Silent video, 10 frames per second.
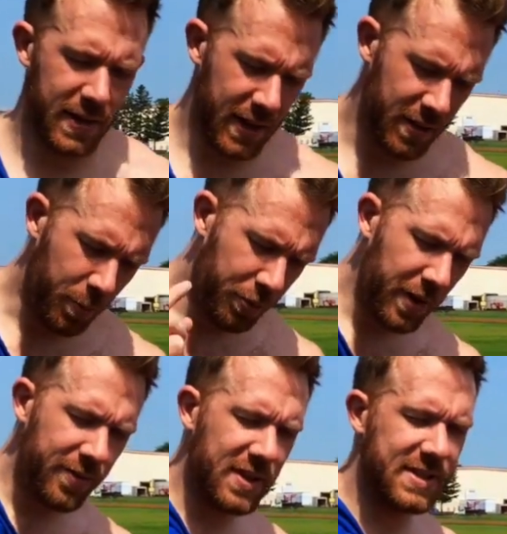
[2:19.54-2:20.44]
and then the
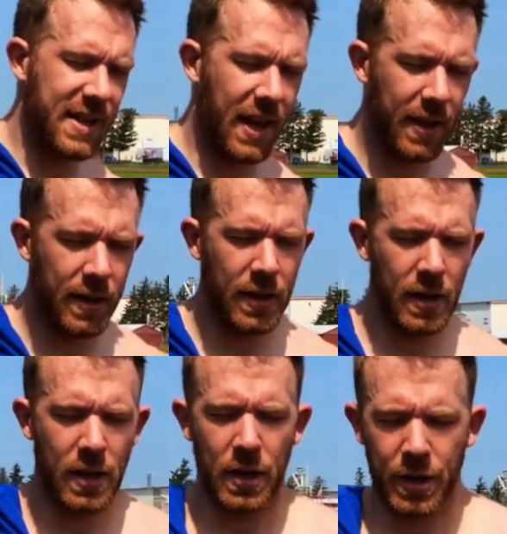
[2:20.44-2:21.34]
previous 10,
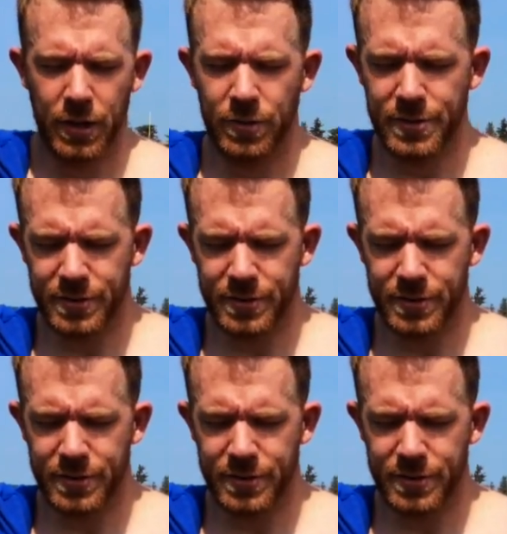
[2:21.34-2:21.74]
you